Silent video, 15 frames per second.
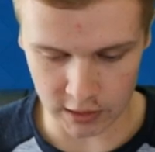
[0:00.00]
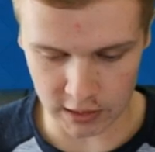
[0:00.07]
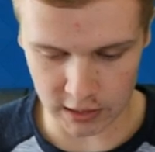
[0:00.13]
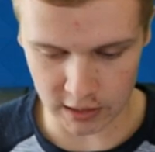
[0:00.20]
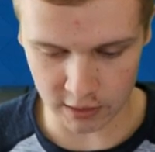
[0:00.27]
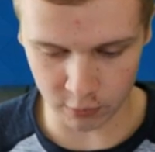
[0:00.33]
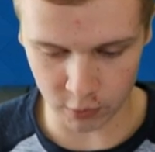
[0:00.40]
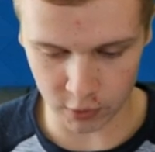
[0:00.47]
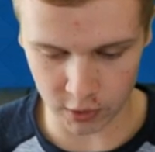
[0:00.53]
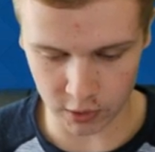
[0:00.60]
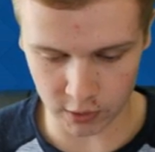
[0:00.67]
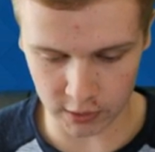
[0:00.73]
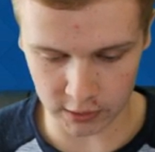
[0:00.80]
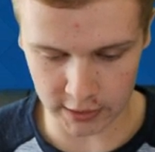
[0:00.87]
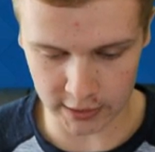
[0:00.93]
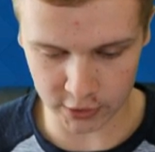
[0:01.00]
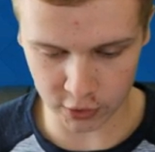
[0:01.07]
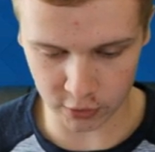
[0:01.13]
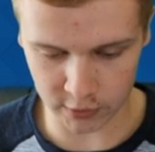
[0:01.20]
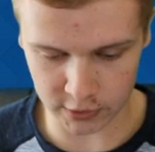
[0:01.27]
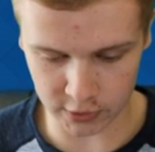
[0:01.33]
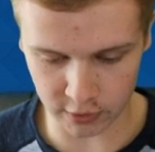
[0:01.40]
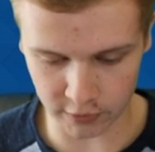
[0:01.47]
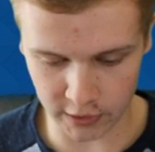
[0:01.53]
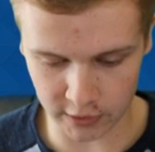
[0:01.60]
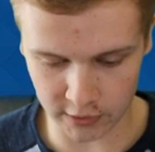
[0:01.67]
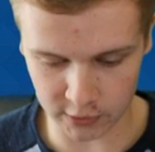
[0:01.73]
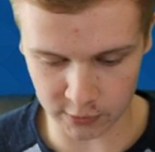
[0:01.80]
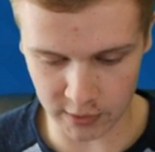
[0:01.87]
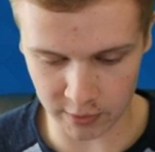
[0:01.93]
And we'll go Electro Wizard over
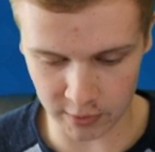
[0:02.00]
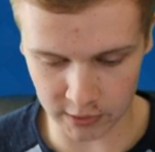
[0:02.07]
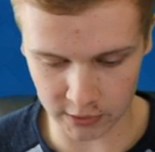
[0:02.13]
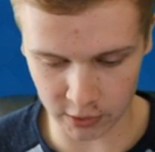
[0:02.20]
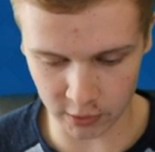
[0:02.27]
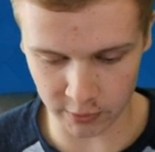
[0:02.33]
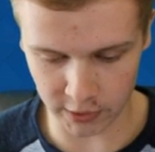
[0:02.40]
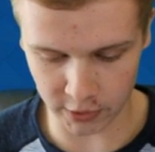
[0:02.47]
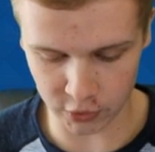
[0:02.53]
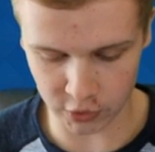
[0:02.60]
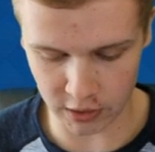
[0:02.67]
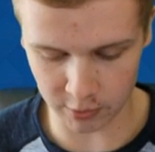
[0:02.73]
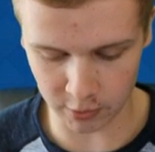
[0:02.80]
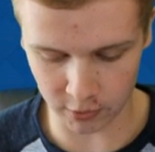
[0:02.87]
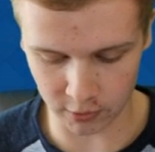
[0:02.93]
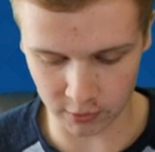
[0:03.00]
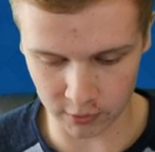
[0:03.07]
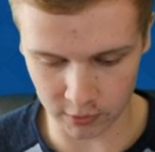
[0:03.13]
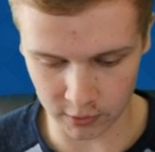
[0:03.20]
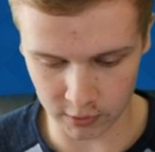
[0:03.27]
here, this might be a little bit of trouble.